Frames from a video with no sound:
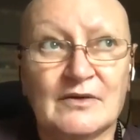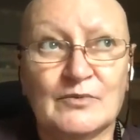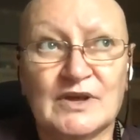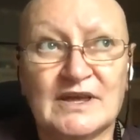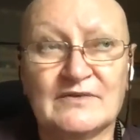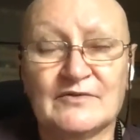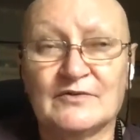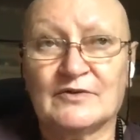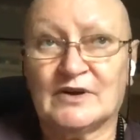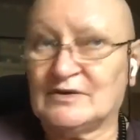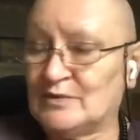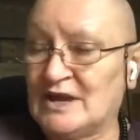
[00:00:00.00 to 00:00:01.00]

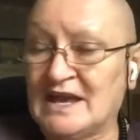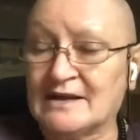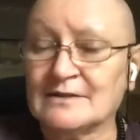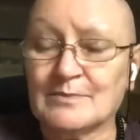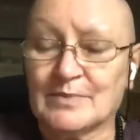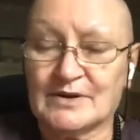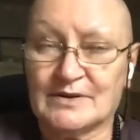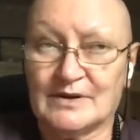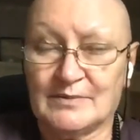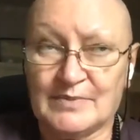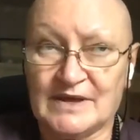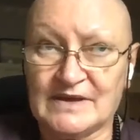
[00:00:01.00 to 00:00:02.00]
we help
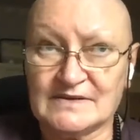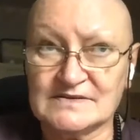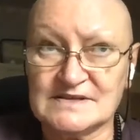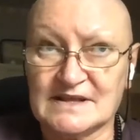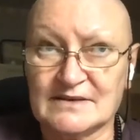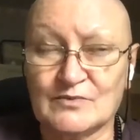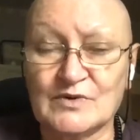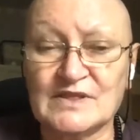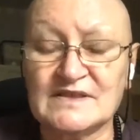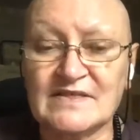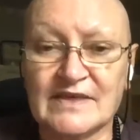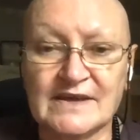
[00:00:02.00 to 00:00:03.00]
beings, like with
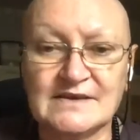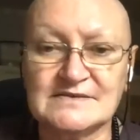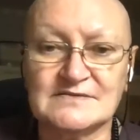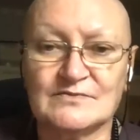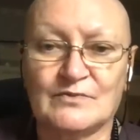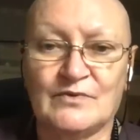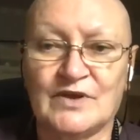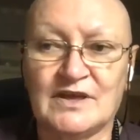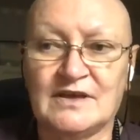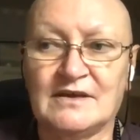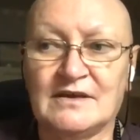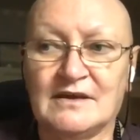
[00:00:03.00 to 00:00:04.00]
the things
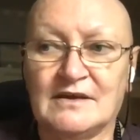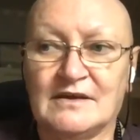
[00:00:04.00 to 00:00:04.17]
we